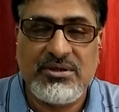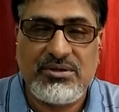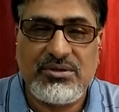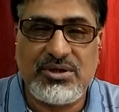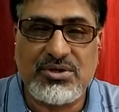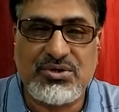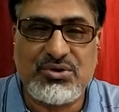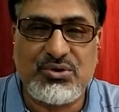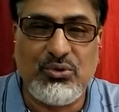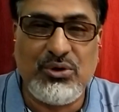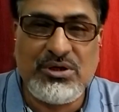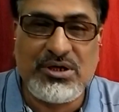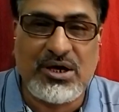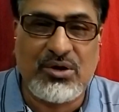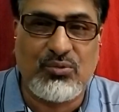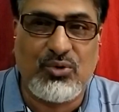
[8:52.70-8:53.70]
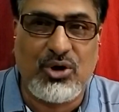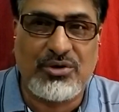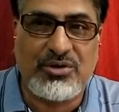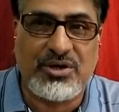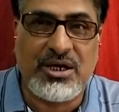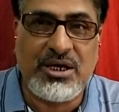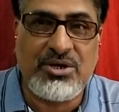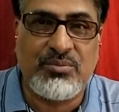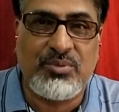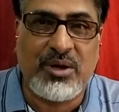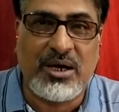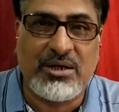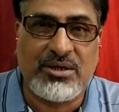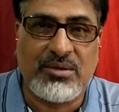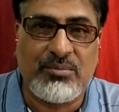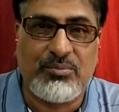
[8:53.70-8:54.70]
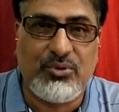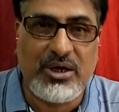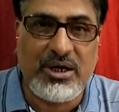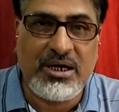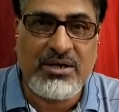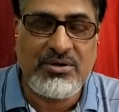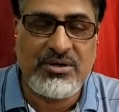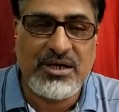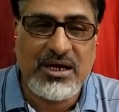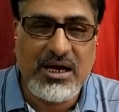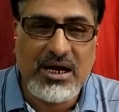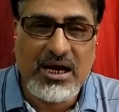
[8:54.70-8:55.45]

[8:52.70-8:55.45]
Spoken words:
The soldier was hit by the bullet,